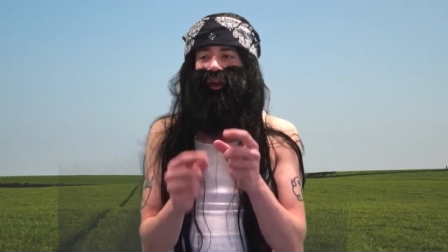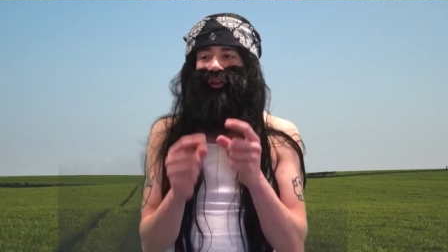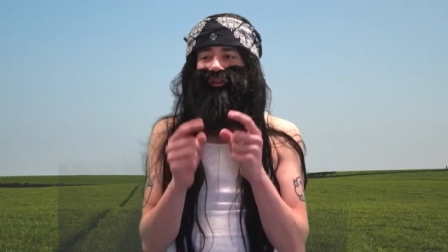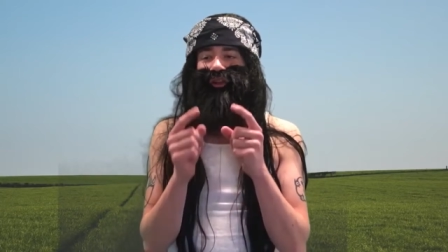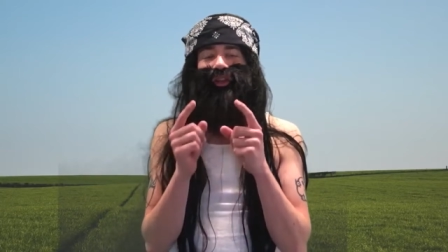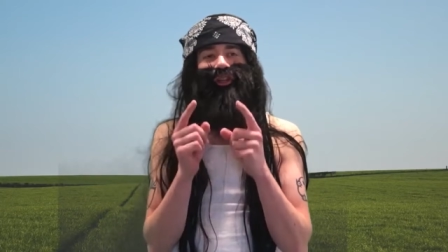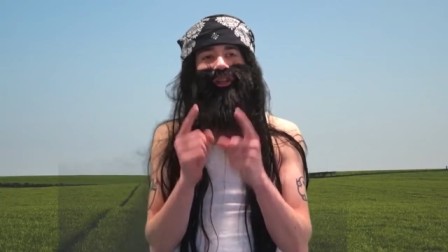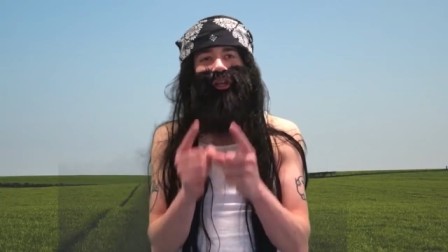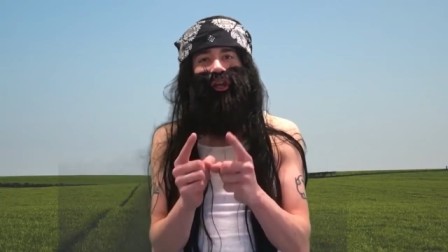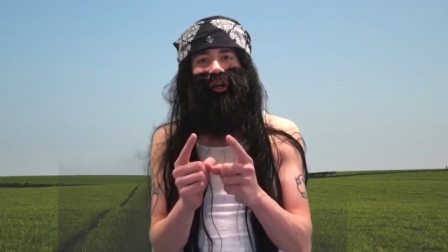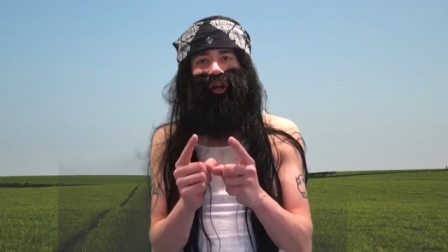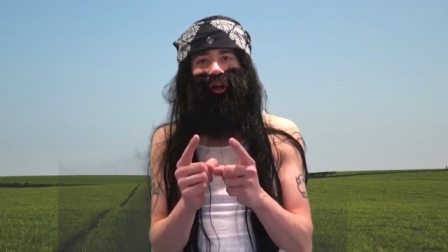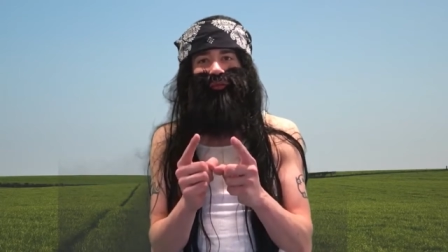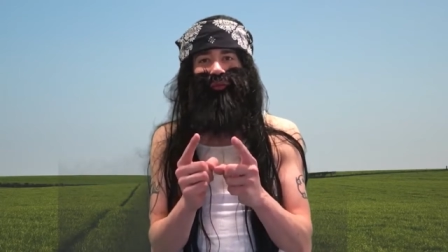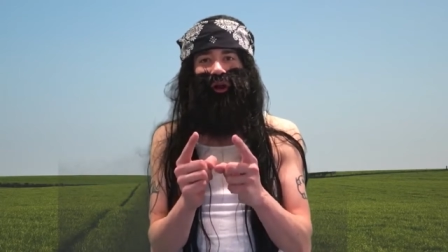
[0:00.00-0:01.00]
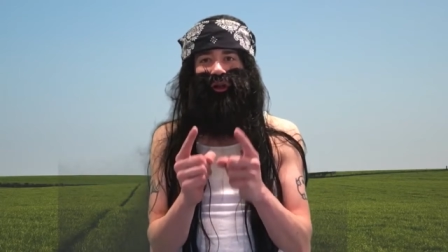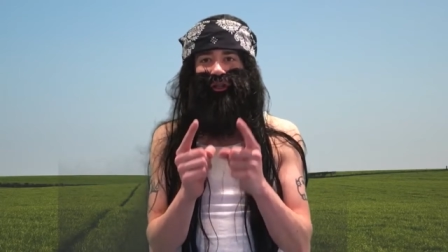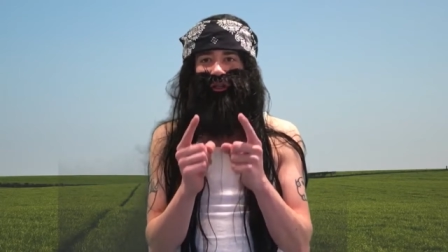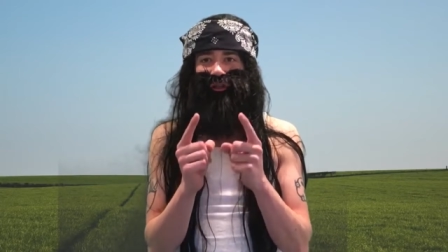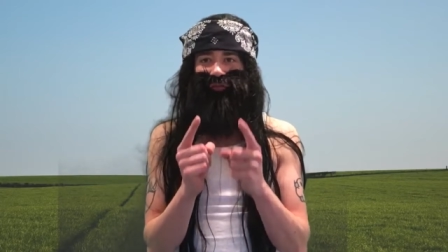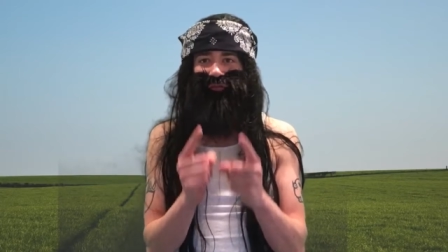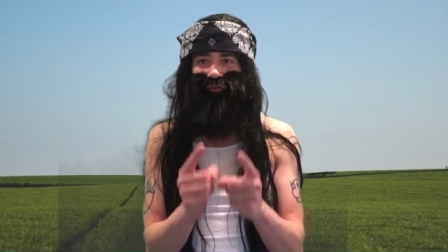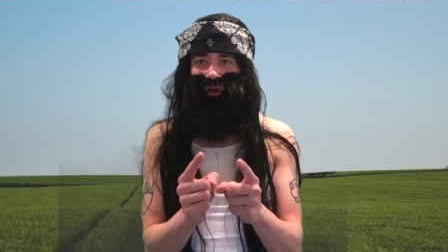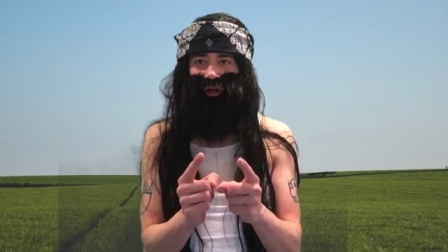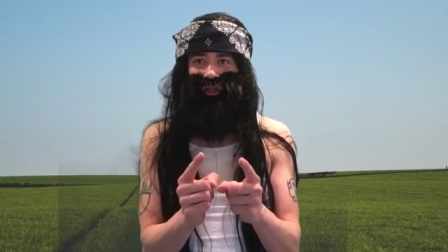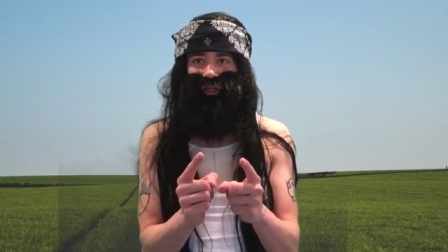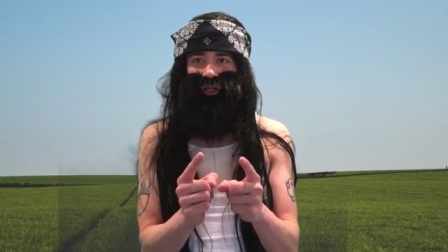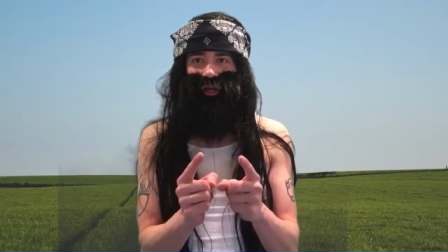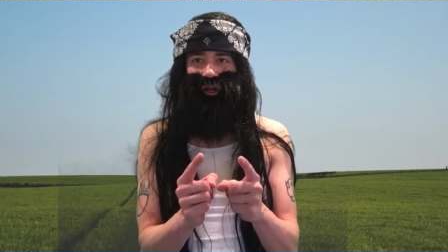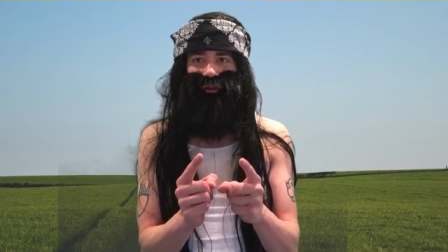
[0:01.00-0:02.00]
This year marks the
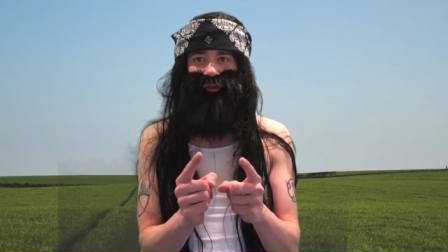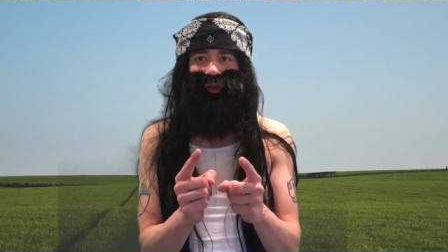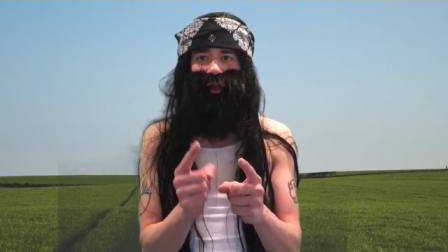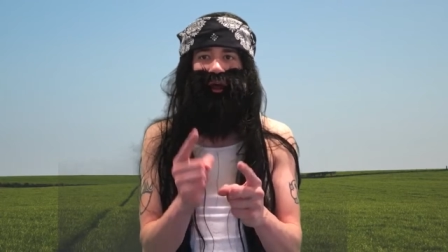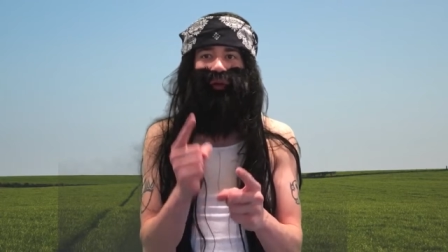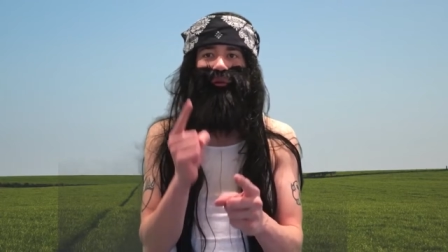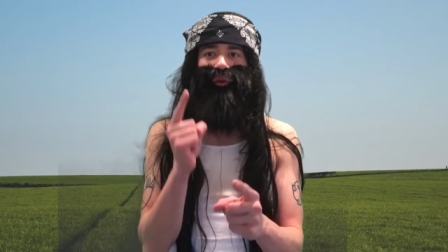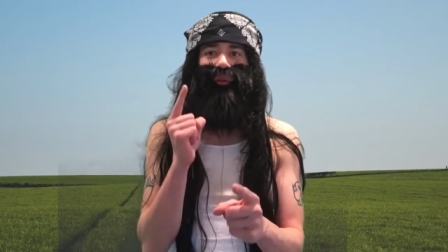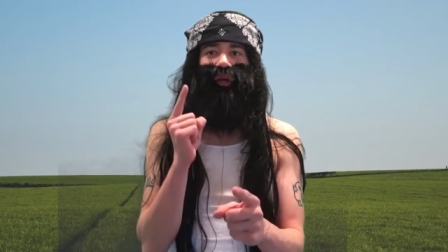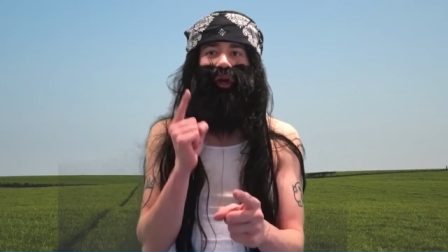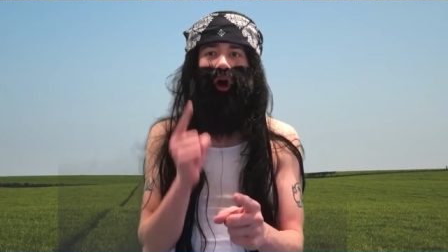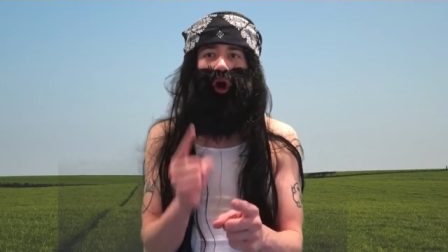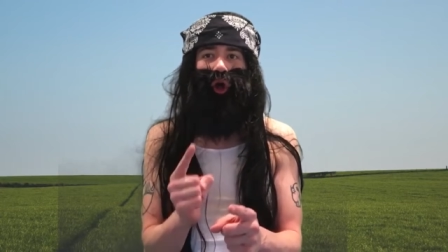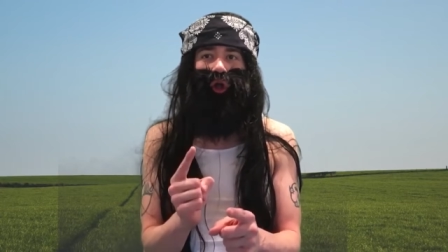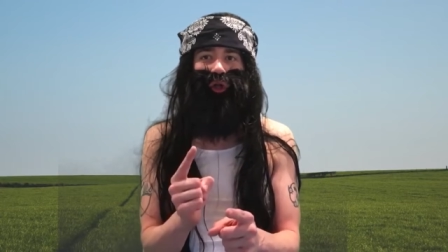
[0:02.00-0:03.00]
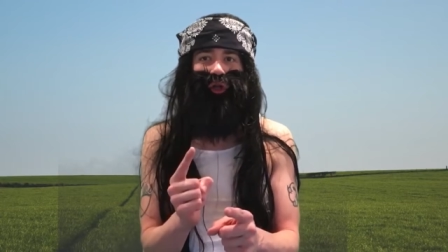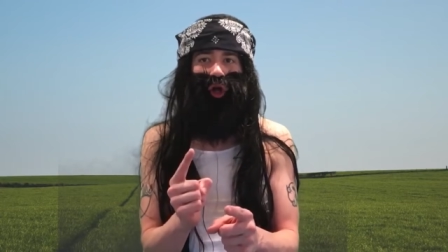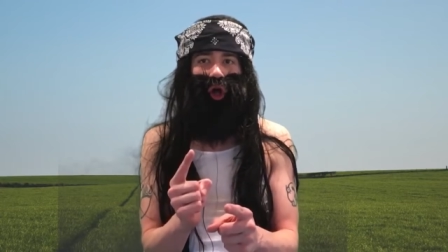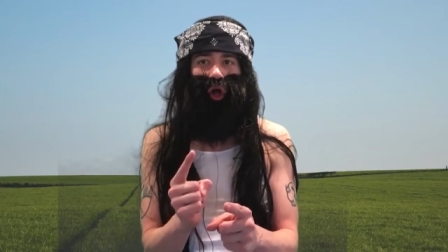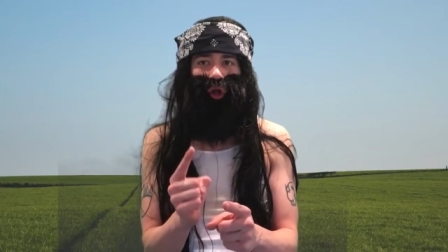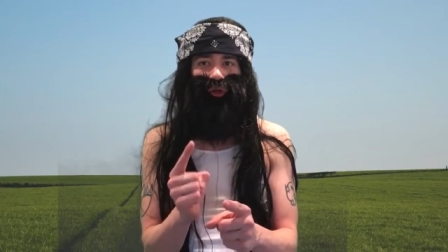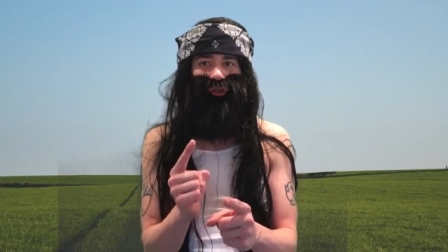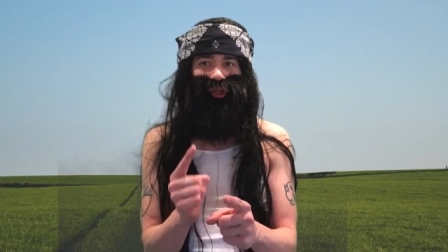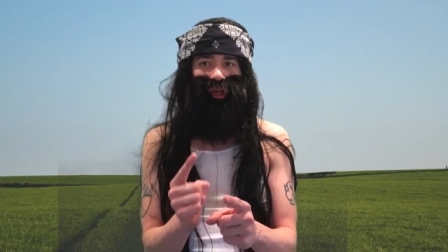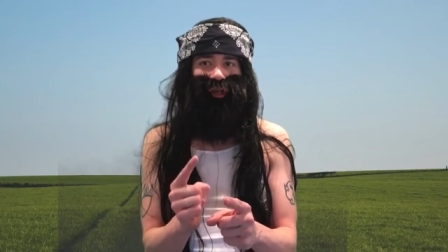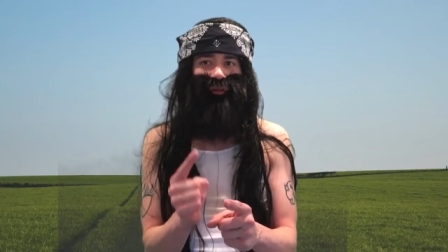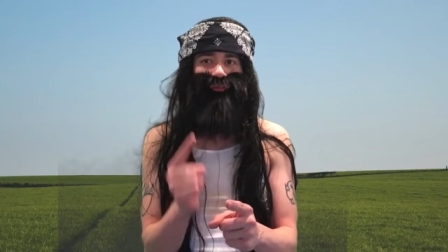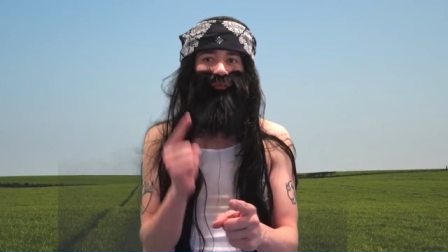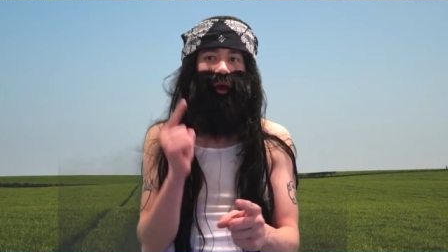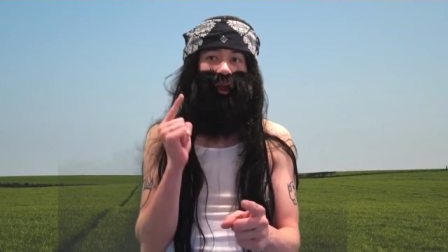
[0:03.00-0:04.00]
first year that I will be
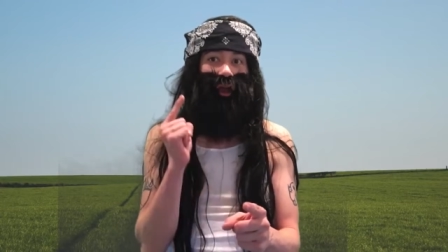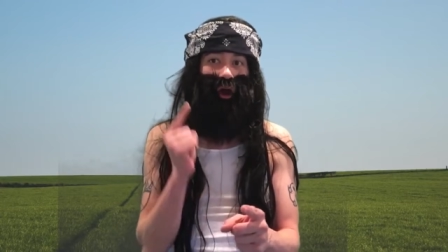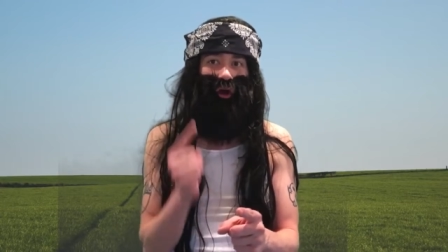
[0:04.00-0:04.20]
holding my